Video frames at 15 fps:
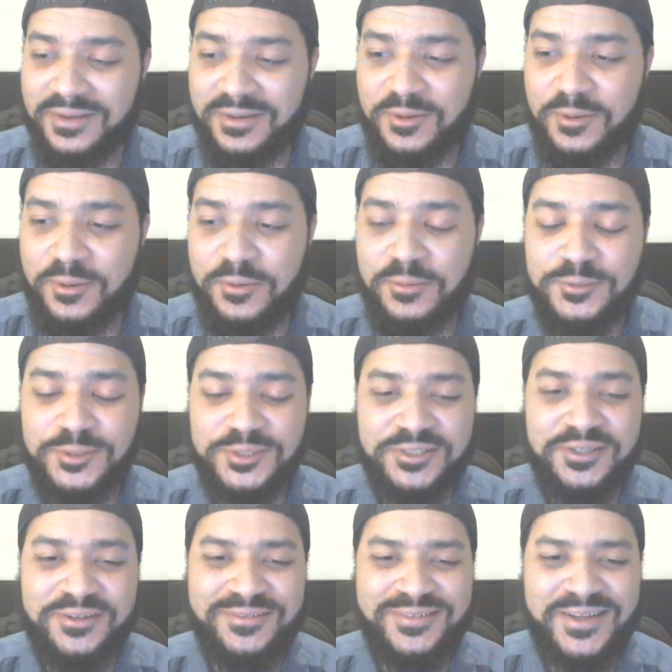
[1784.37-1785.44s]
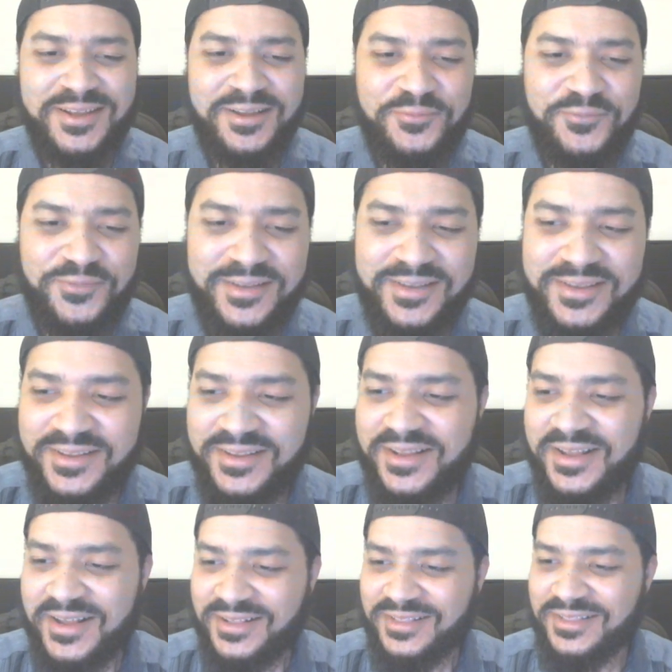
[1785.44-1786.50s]
Oh, sure enough.
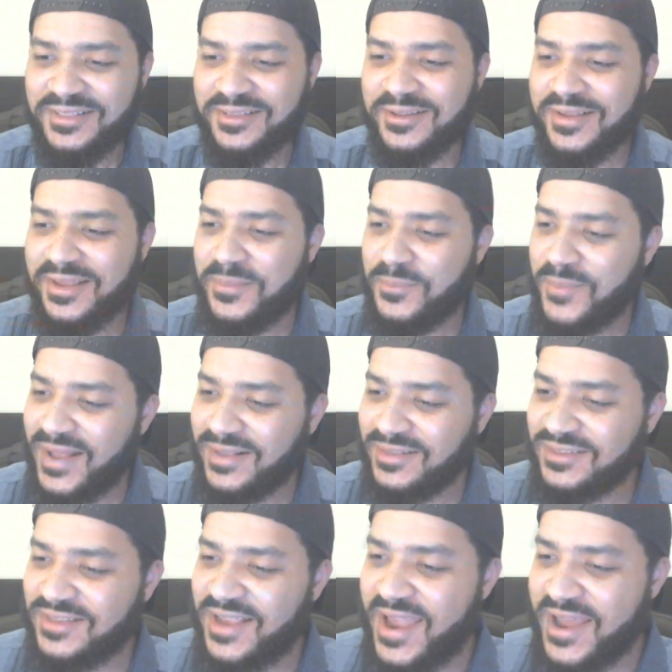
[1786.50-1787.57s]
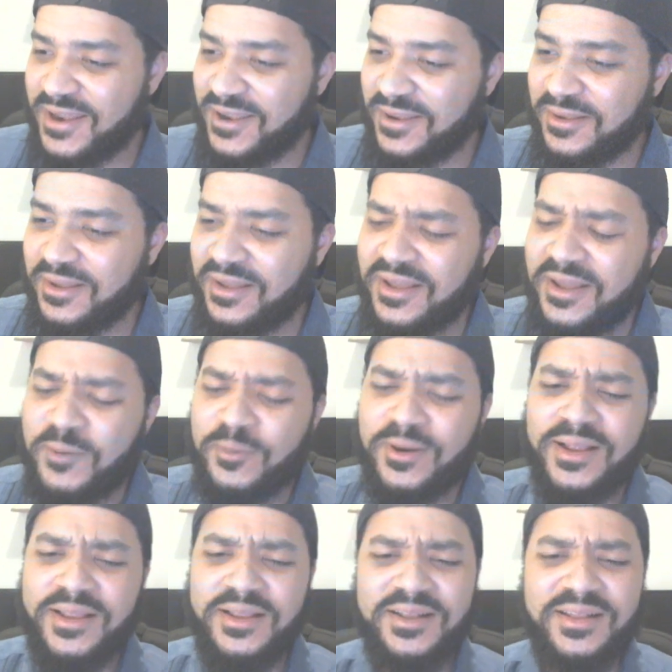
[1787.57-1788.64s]
Look at my daddy,
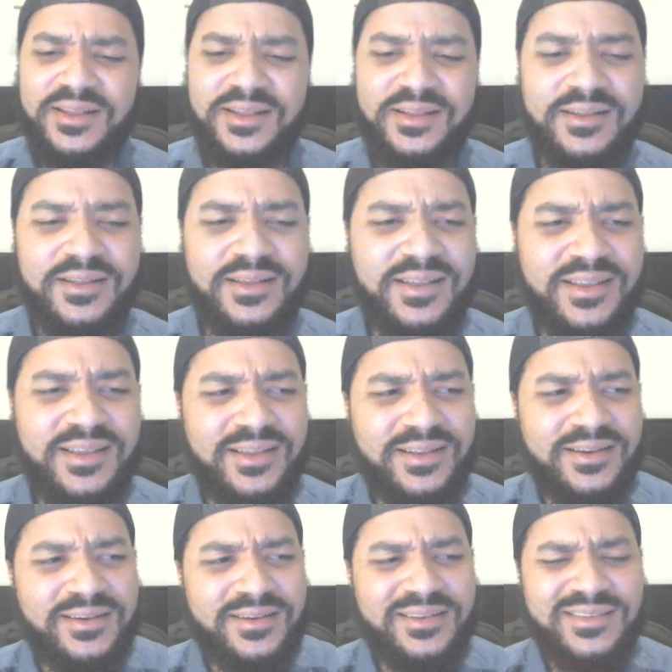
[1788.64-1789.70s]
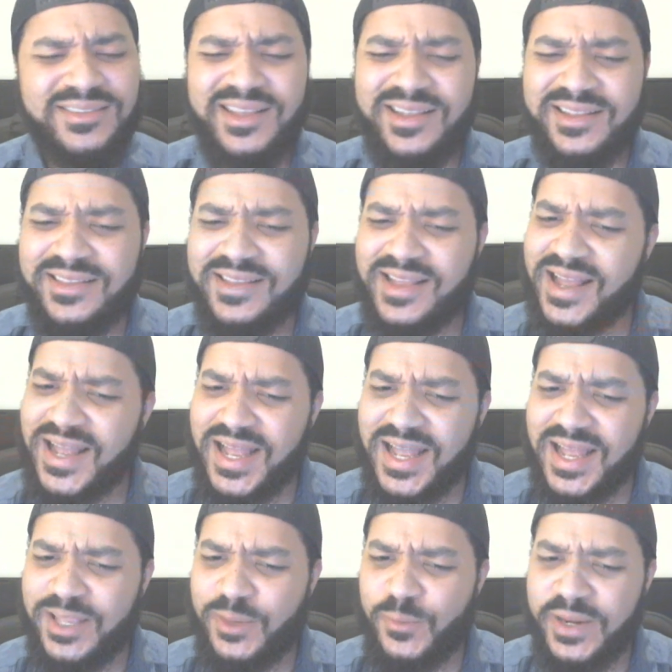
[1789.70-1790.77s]
right? And it's like,
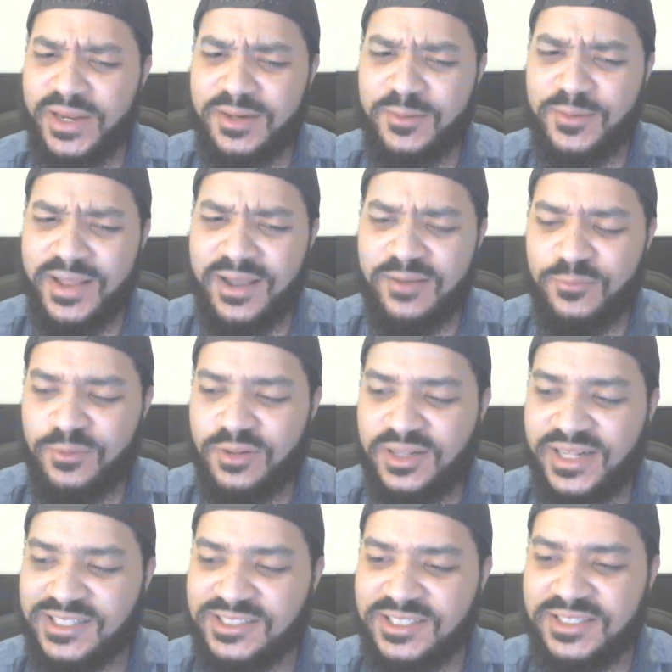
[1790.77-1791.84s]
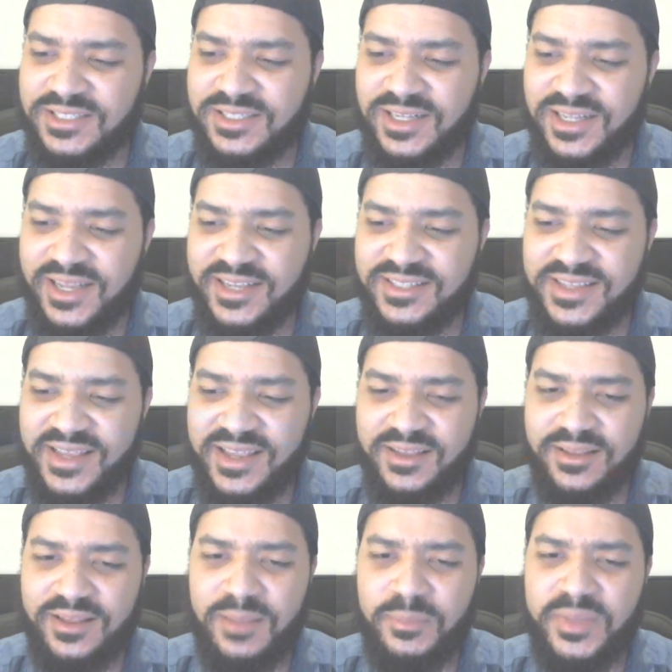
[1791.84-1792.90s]
nah, you ain't no Afro-Latina like that.
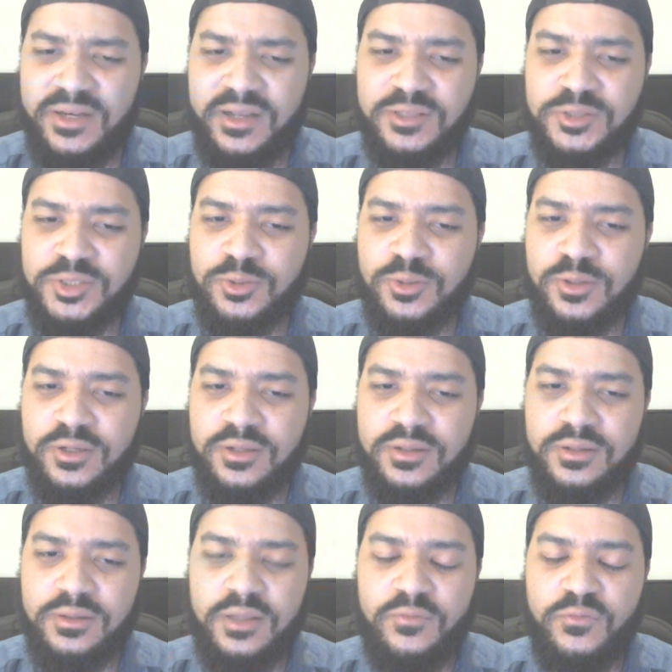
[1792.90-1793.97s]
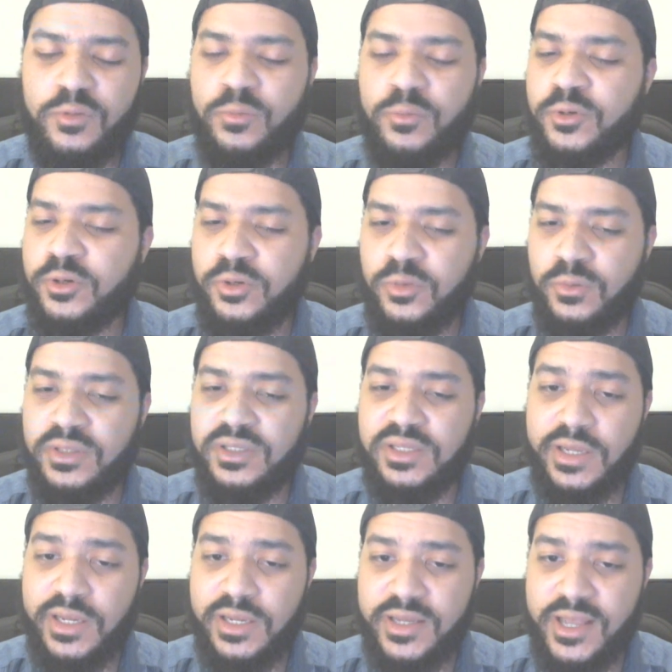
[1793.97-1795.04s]
I mean, I'm sure if you were to do a
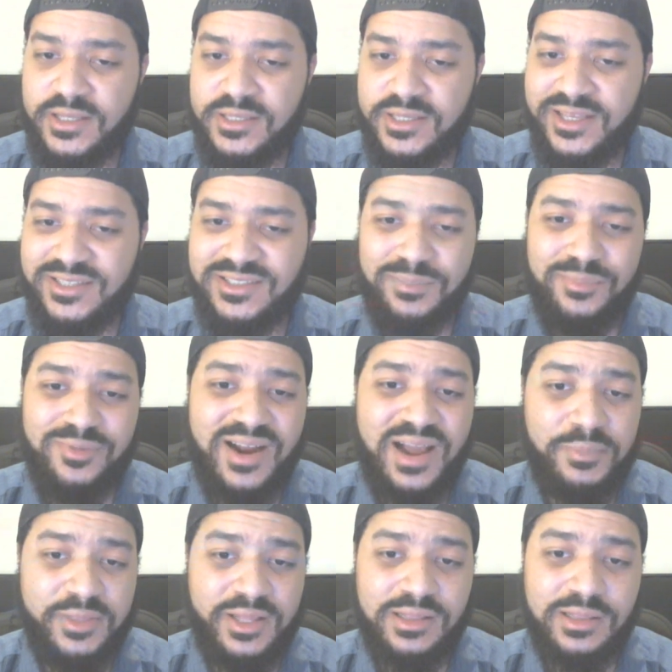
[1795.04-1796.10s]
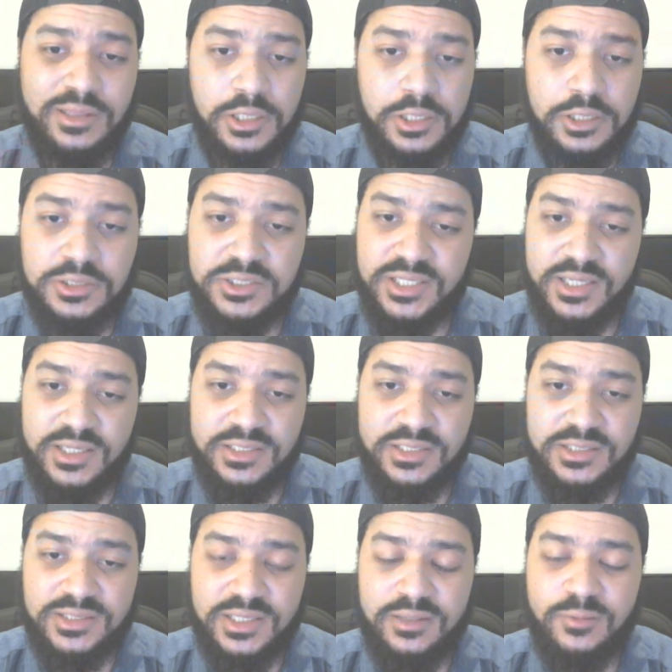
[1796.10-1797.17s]
DNA test, probably a little something,
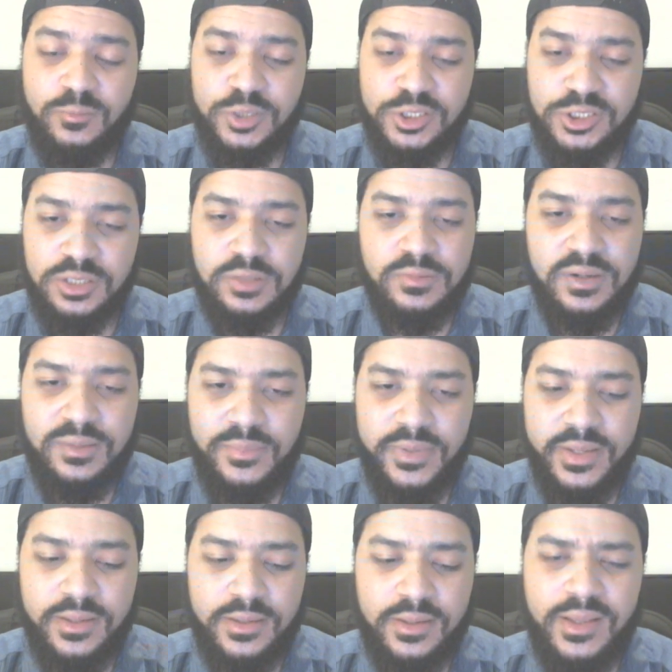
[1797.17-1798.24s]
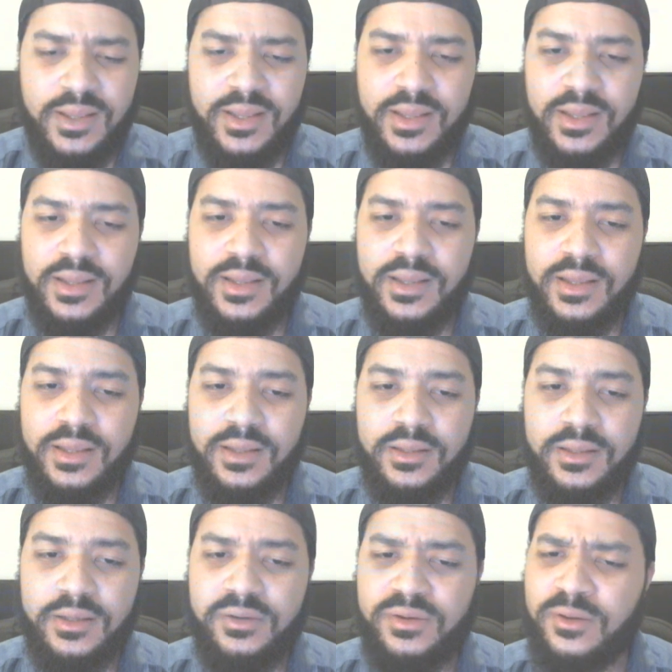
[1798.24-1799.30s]
something would show up. But
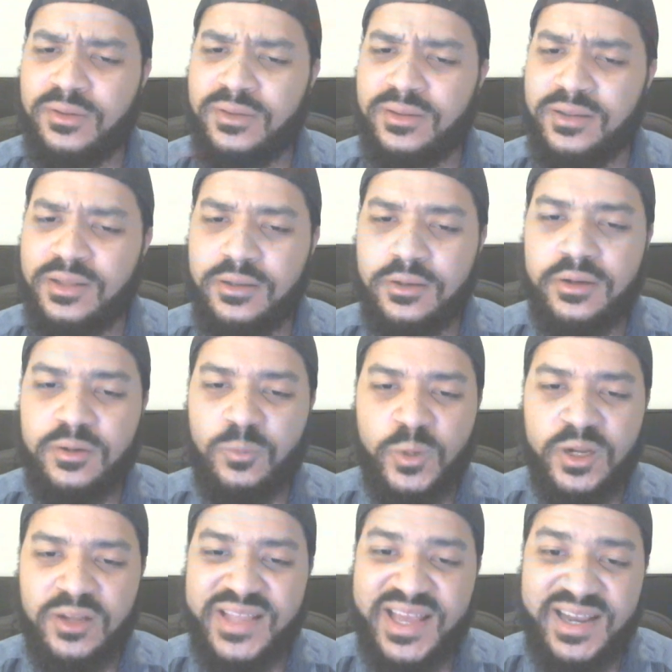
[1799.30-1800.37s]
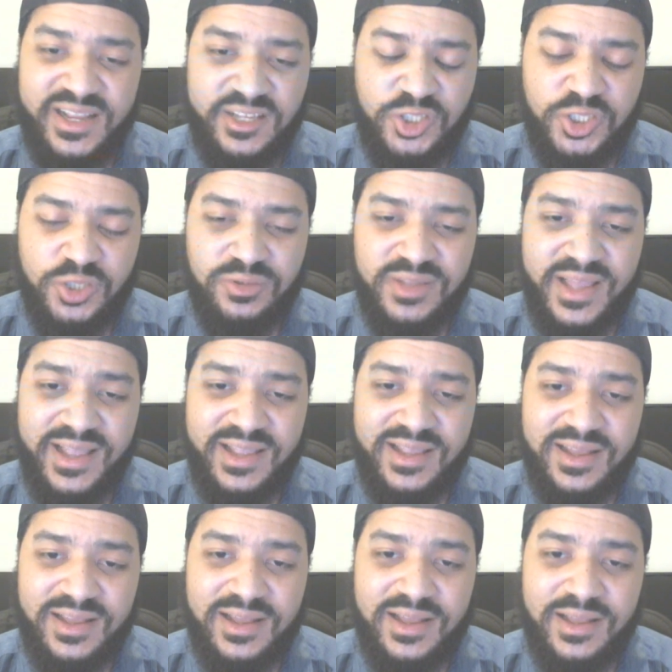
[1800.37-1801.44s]
you know good and well that ain't your, like,
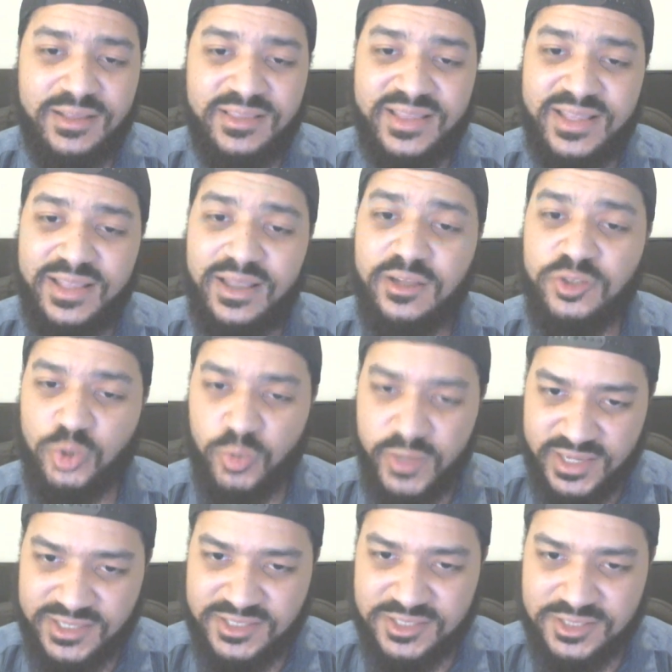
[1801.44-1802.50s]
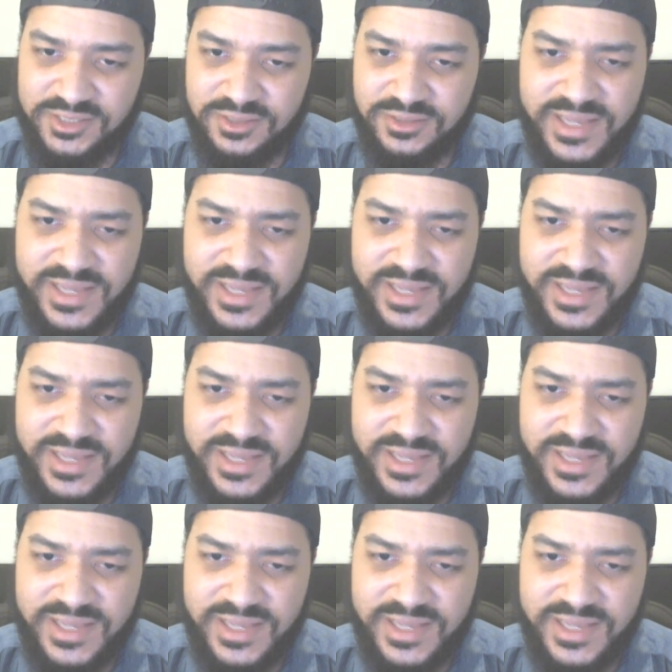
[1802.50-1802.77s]
address.